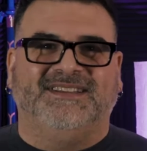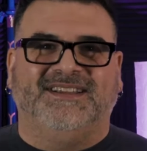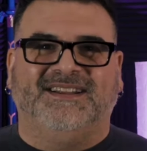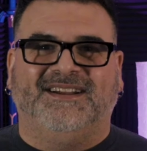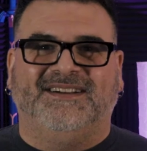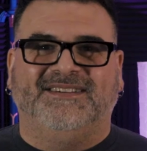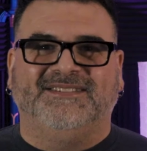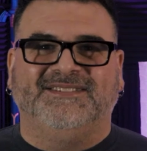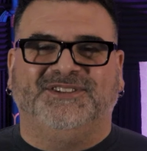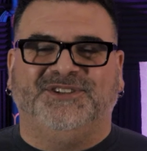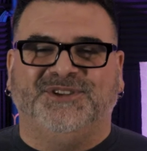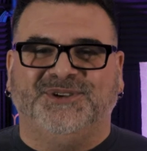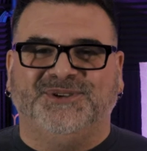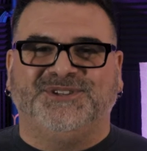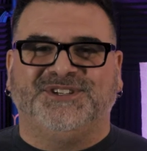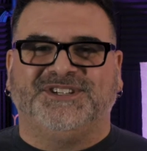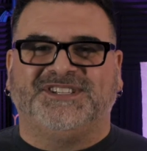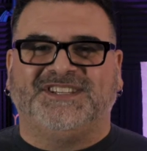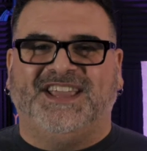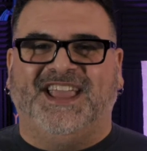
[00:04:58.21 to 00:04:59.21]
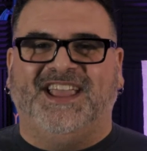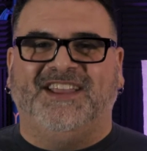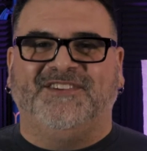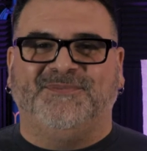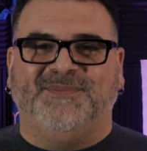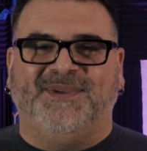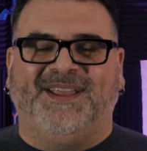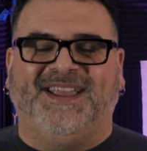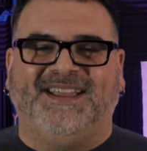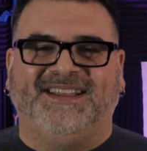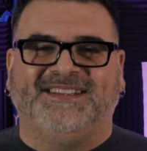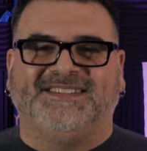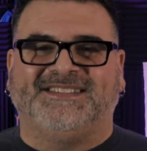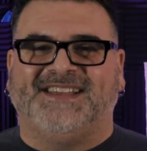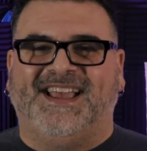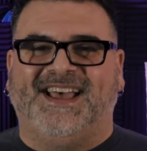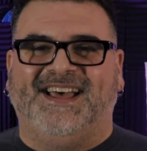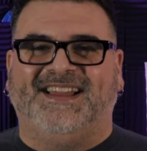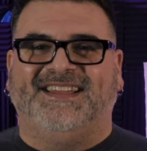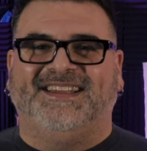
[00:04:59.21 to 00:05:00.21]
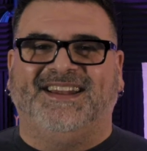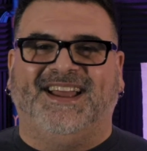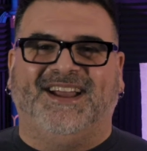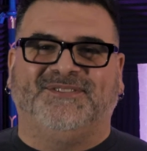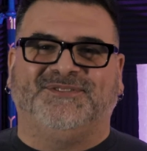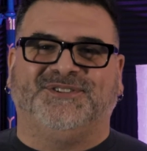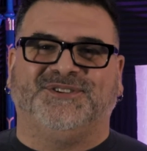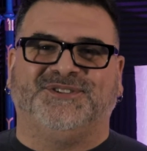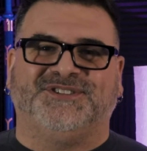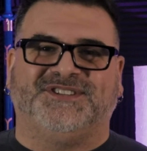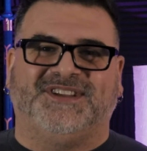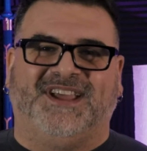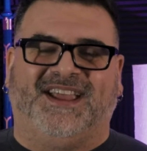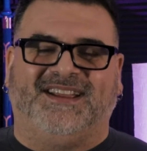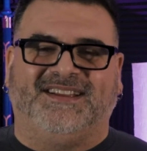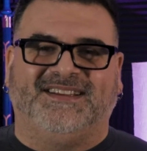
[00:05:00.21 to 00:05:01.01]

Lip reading: you know? You just gave me salad after steak,